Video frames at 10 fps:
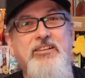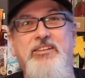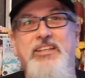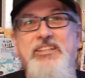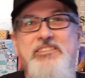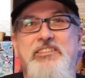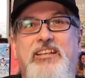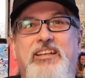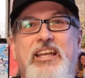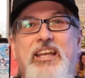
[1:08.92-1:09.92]
This
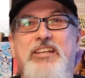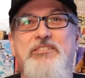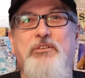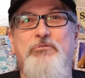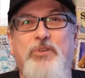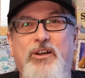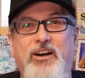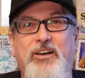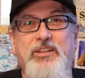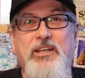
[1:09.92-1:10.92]
is a
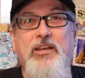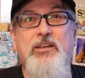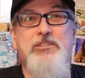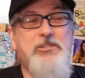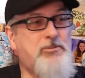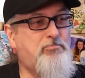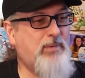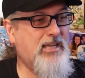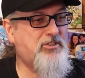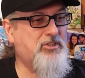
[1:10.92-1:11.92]
rather
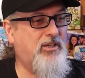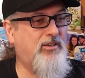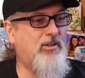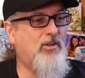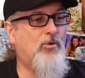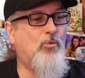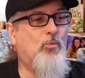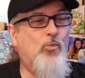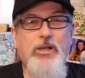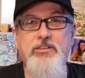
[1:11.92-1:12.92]
special,
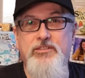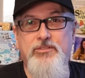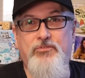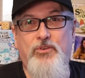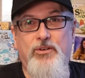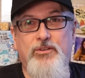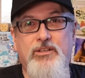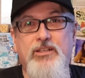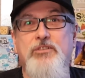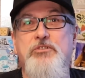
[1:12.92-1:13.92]
wonderful
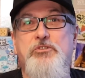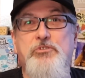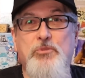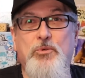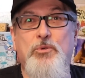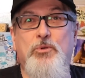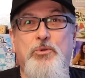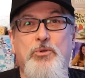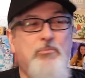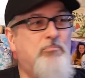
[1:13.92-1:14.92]

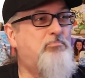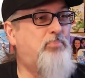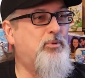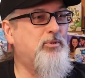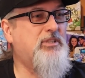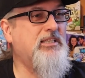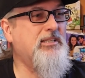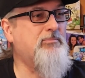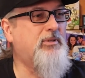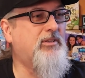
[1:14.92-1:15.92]
solo board
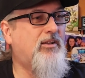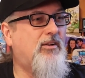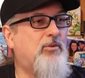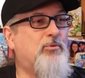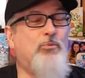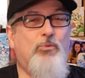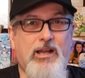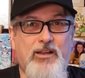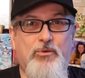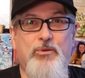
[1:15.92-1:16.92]
game.
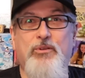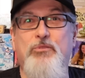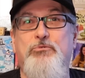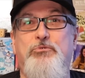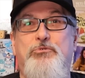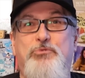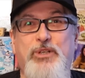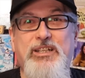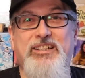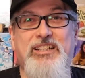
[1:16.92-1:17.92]
Wow.
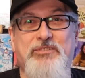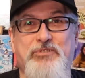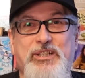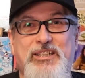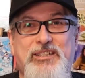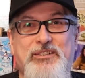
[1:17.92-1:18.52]
Really, really